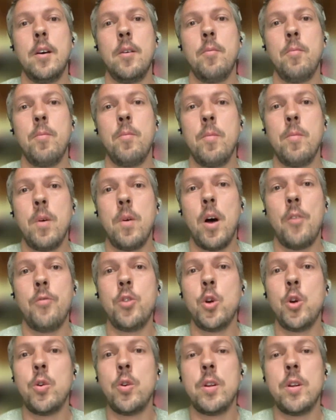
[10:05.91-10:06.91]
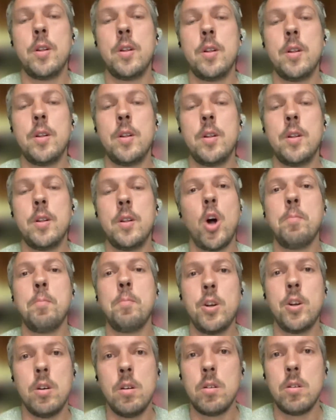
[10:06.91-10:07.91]
under a
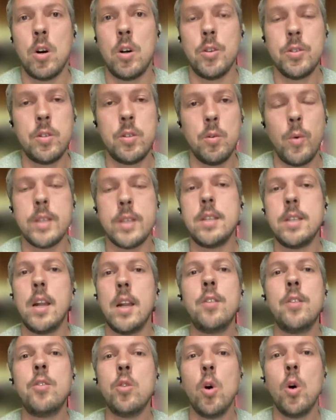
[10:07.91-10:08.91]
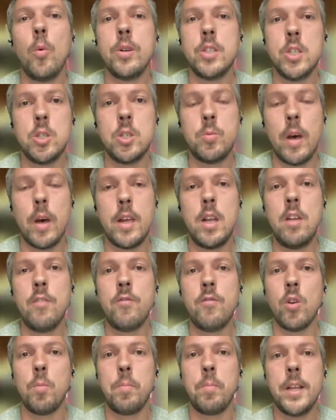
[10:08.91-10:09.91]
broad banner called Wazalendo, which is
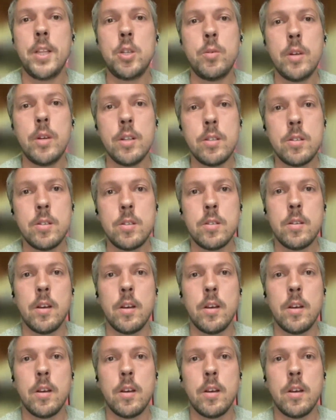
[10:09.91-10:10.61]
Swahili for patriots,